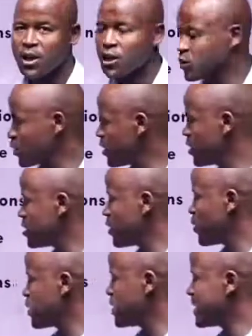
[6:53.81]
So these
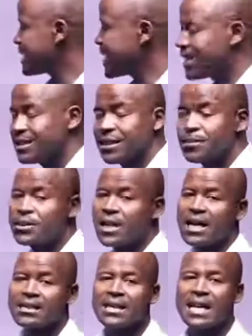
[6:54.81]
equations are termed
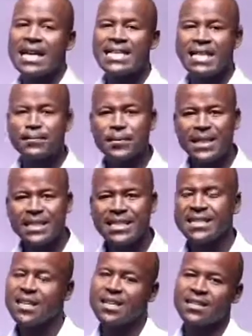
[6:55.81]
as
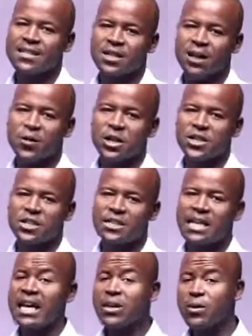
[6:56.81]
simultaneous equations,
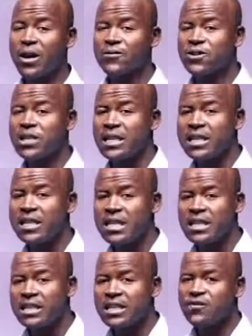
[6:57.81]
and we have seen
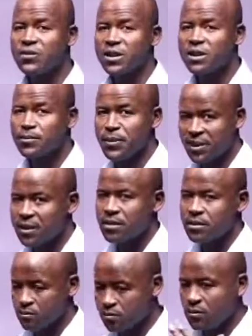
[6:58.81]
different
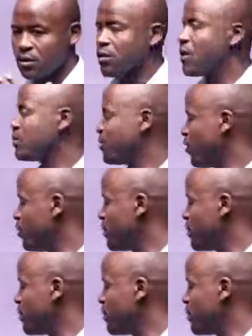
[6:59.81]
methods, around 4